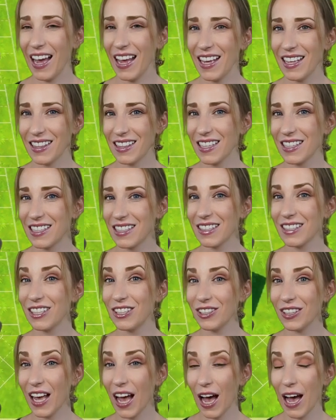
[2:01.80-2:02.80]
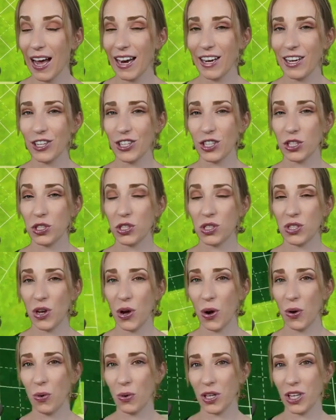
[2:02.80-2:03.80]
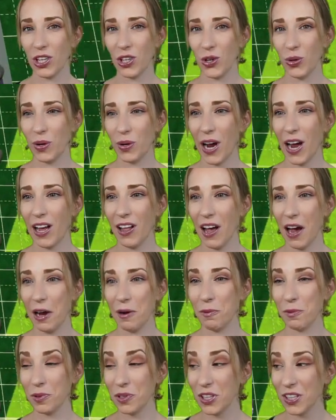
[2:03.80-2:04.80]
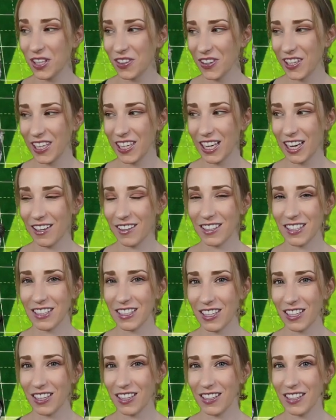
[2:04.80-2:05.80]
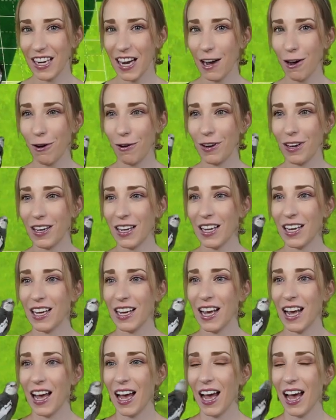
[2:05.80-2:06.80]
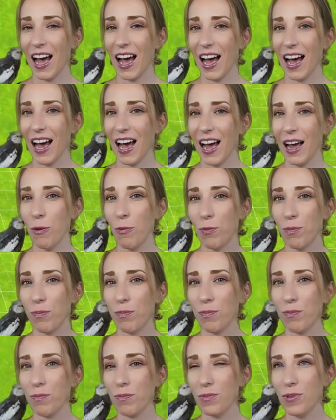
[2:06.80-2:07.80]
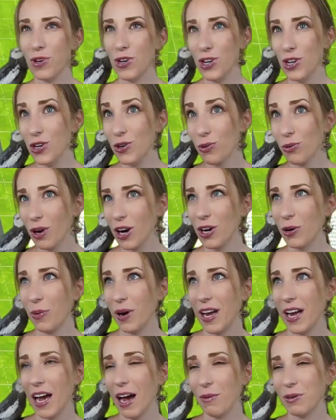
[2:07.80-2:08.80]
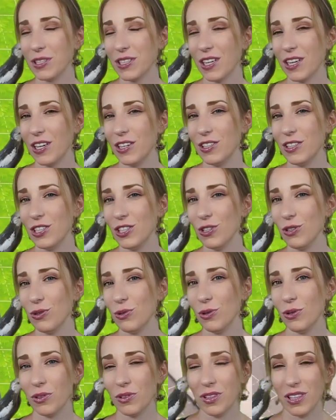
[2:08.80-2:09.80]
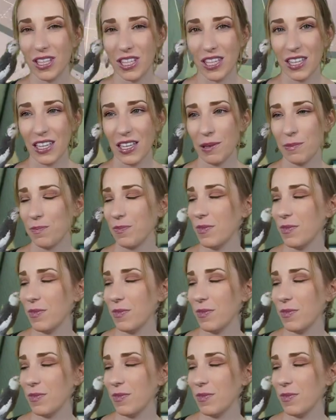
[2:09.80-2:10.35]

this little cottage is so cute. I really like how this turned out. I knew right away I was gonna do the